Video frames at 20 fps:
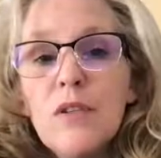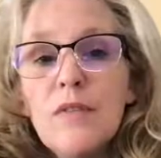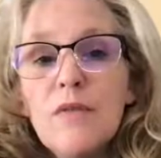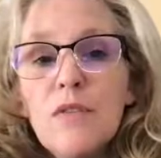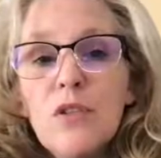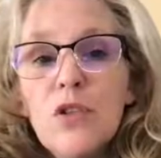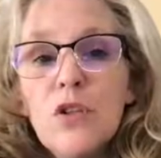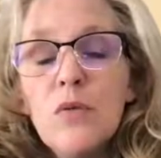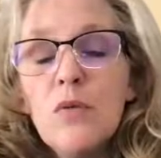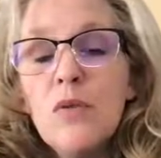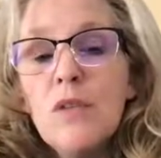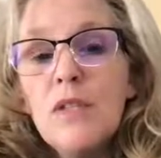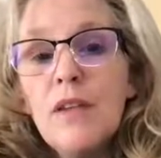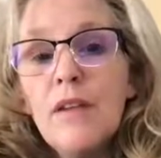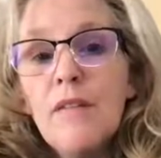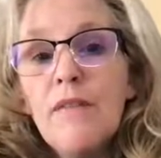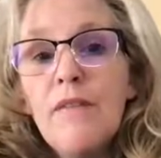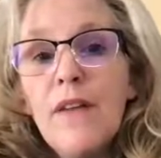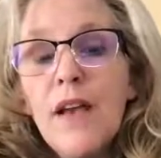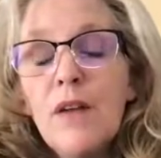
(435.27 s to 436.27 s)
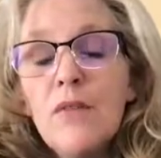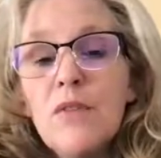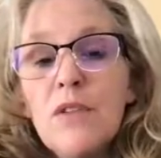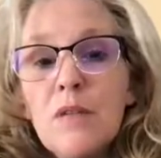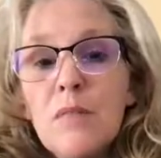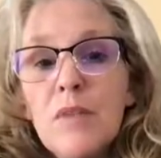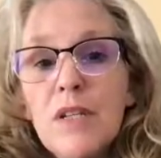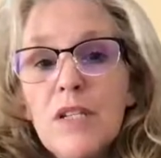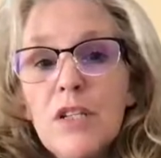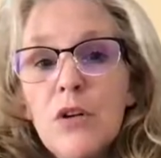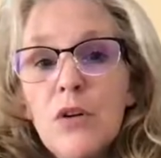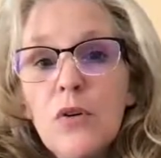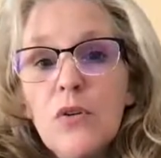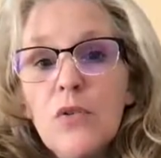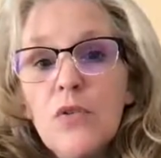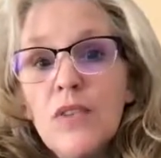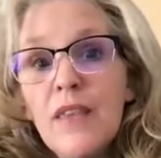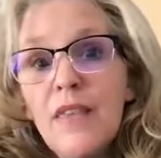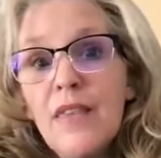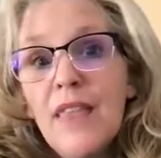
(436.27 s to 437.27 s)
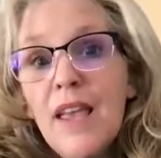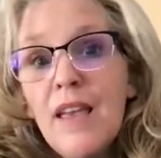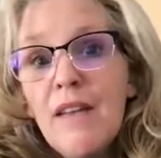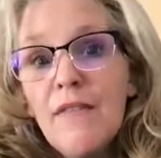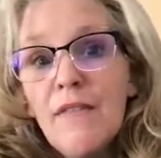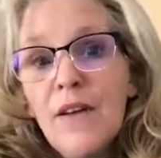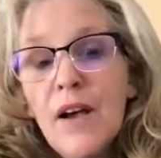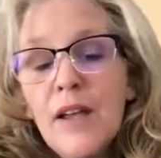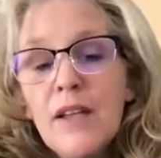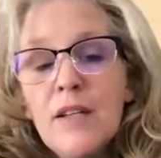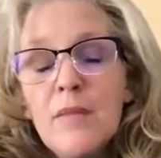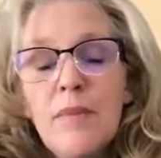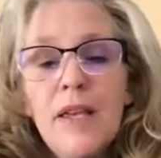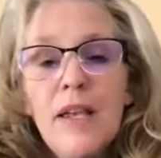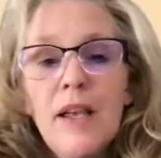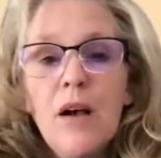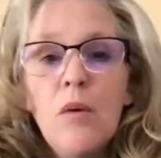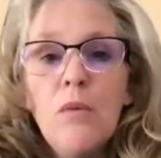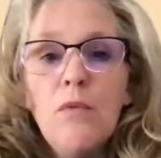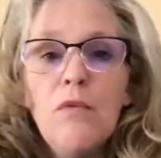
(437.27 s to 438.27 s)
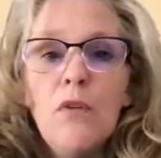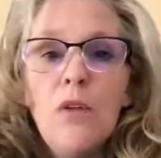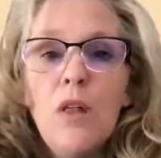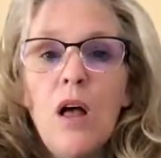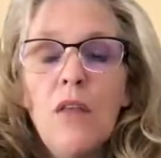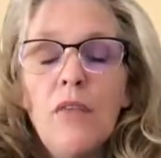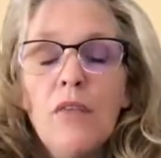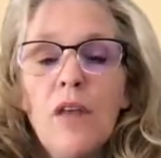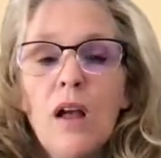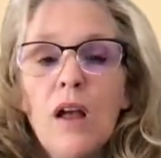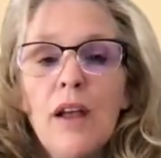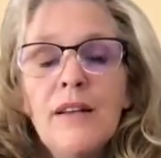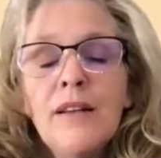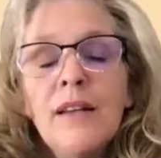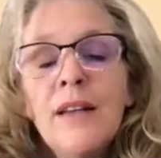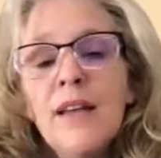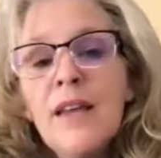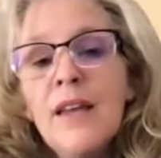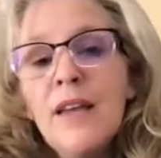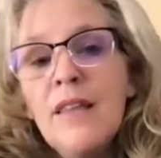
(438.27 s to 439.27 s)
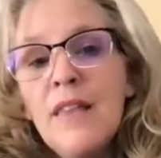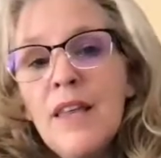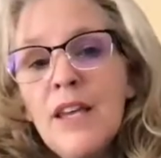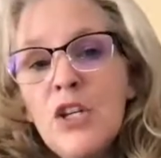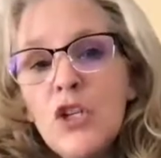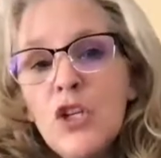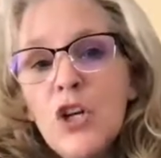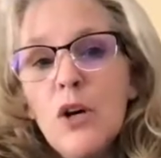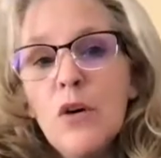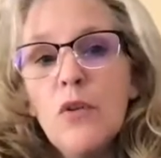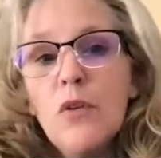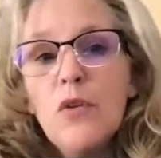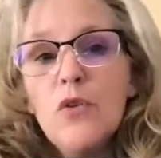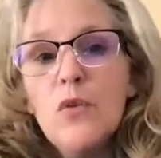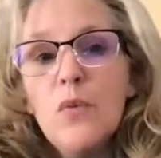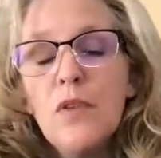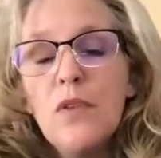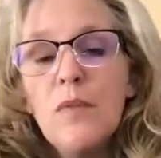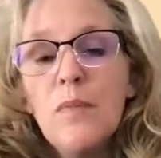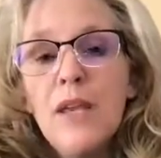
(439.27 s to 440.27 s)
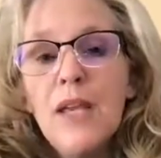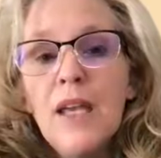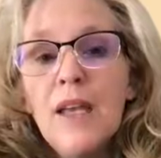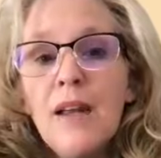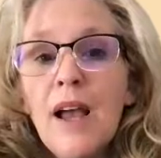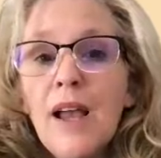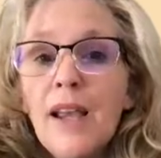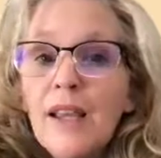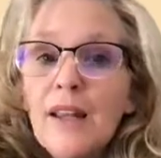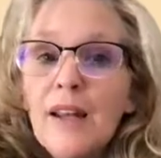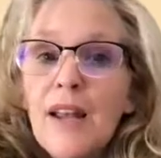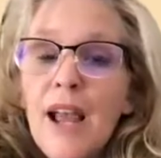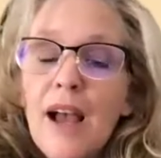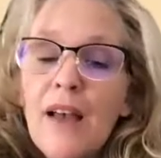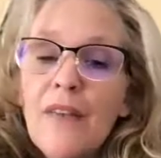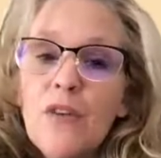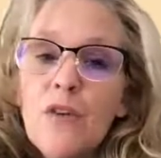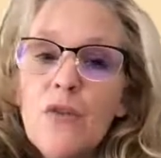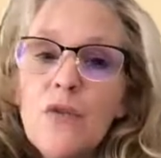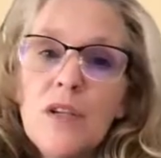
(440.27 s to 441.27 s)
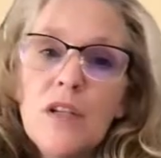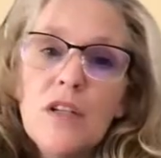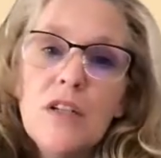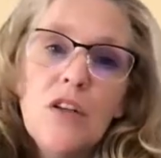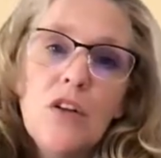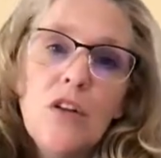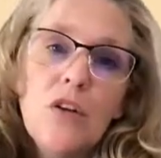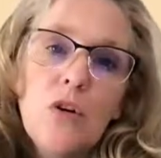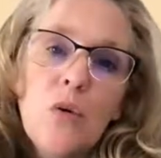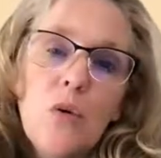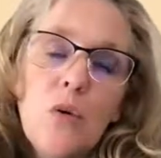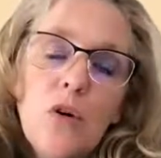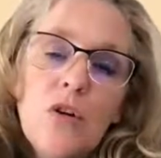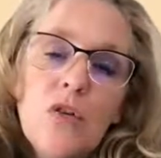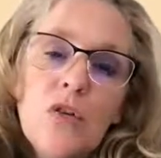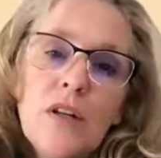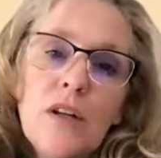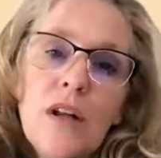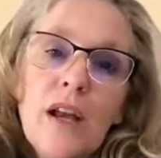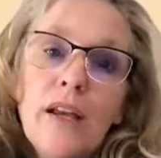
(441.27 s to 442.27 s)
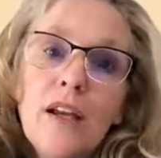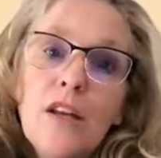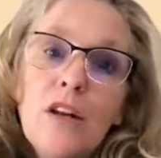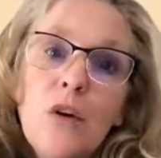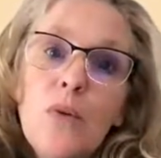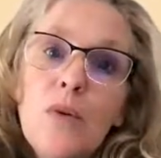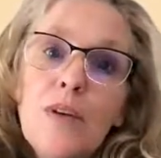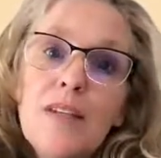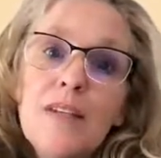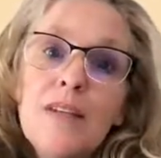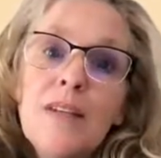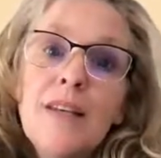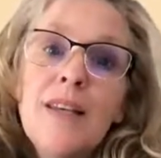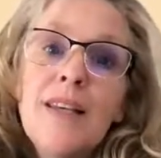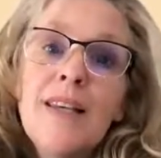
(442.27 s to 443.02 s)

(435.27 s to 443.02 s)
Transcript: If students have found some materials that they find to be helpful online, they share those with me and I can add those into the course, and I can always